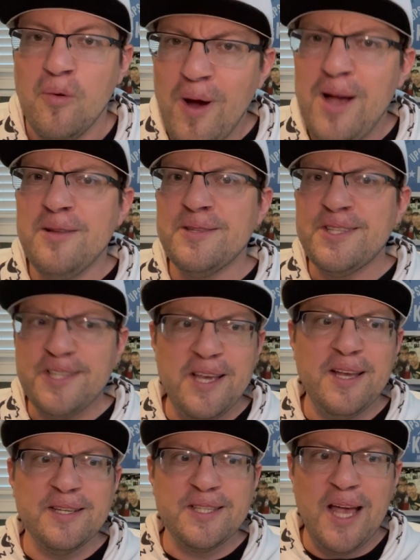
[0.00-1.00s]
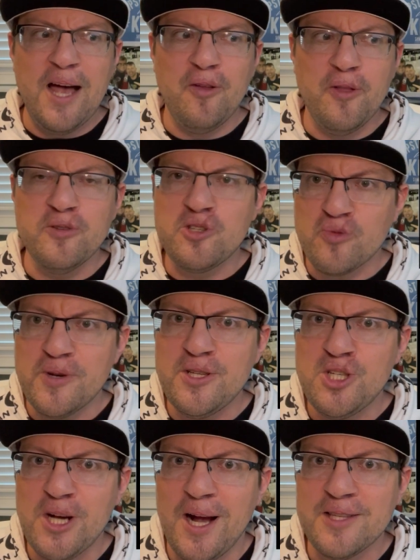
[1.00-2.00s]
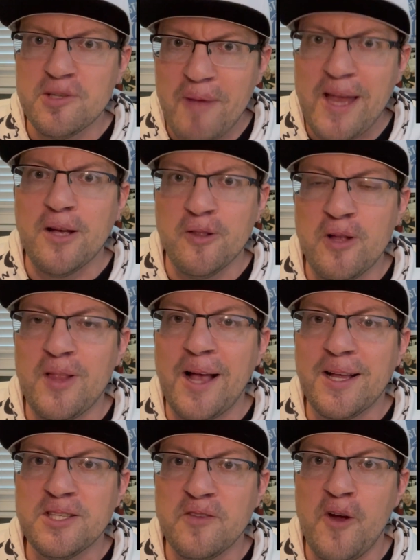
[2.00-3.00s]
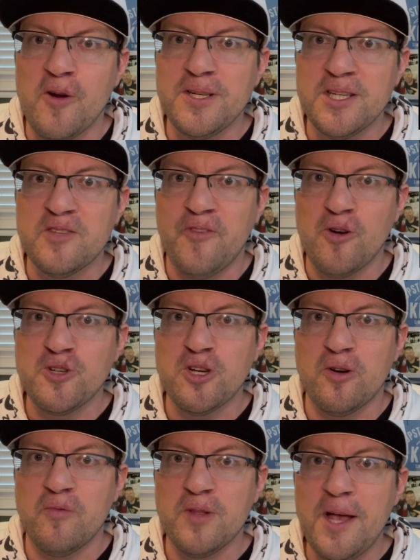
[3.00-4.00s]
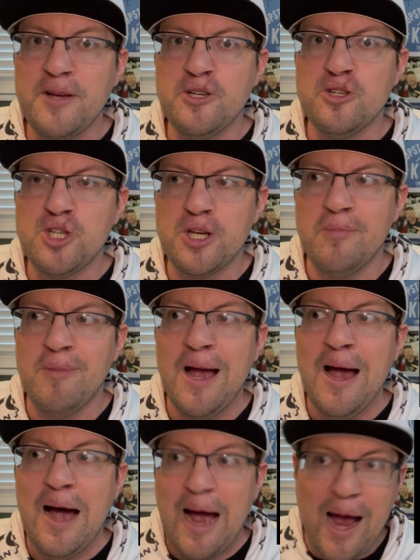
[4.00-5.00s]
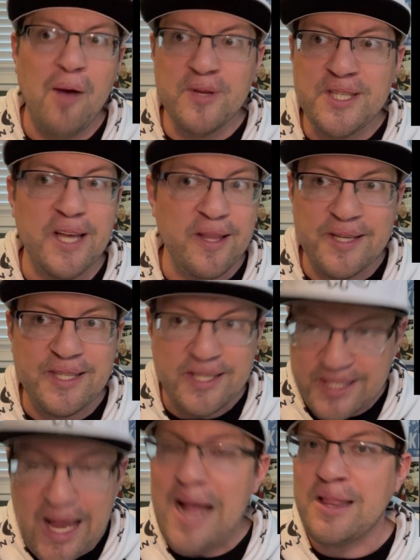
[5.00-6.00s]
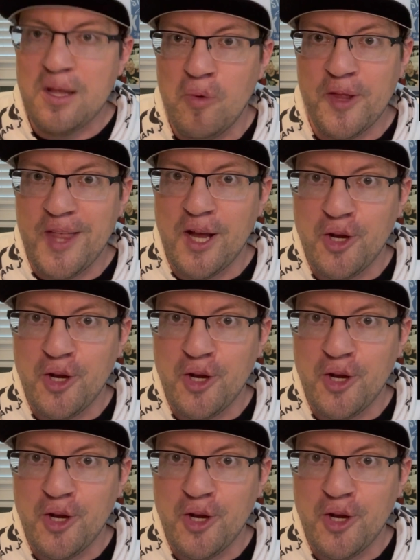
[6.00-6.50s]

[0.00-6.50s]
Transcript: Well, seeing as how those screenshots make it look like it's a very dysfunctional relationship, I would say that's exactly what they